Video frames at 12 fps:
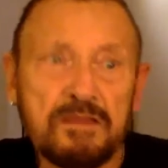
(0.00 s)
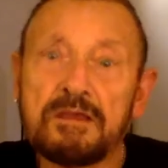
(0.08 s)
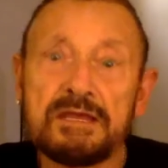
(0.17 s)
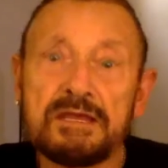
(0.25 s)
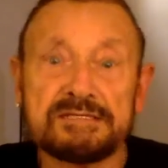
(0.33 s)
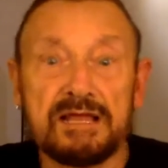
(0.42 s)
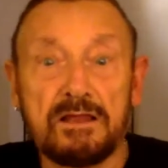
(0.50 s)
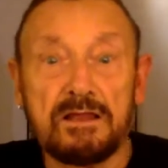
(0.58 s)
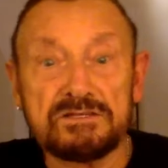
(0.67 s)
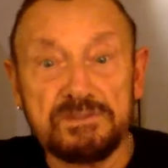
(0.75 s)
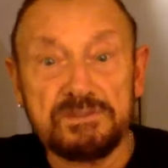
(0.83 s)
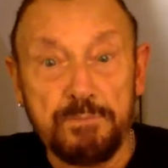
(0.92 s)
is I
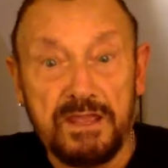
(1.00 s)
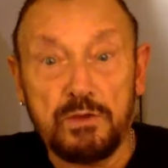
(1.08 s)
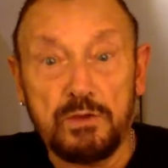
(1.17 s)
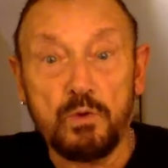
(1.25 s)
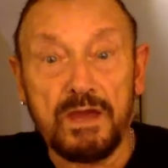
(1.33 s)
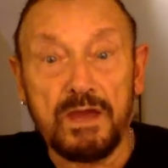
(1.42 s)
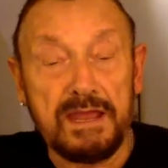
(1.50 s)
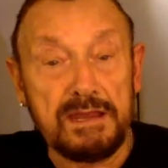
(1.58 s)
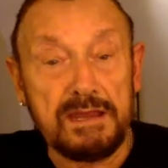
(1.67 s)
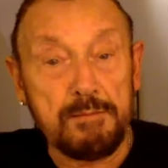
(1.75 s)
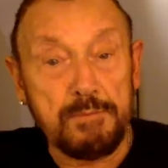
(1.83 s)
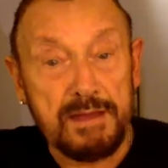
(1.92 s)
lost the PUK
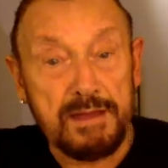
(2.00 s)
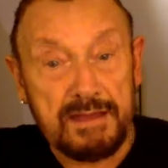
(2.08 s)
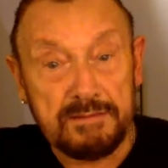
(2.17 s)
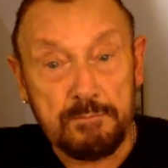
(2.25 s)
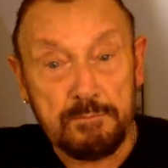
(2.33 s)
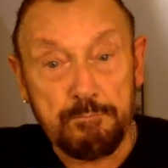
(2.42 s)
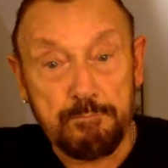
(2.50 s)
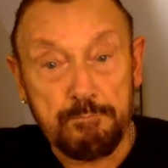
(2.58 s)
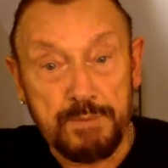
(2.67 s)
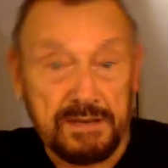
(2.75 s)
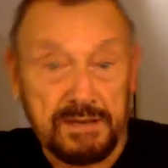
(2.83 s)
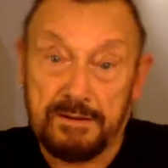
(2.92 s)
number and the
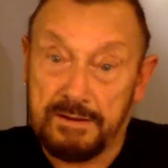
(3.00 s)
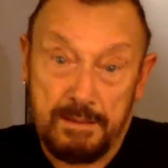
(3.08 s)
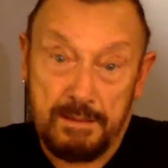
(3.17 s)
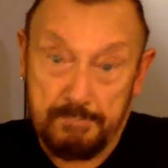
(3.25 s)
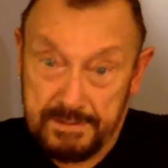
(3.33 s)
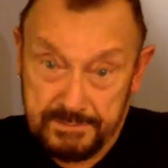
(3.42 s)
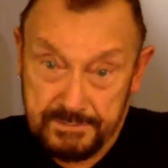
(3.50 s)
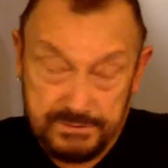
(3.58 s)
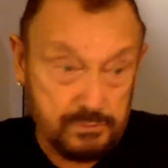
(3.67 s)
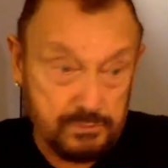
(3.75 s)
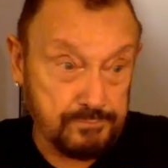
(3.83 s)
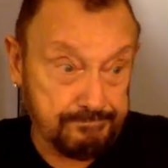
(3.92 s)
PIN number
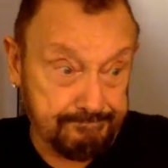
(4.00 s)
too.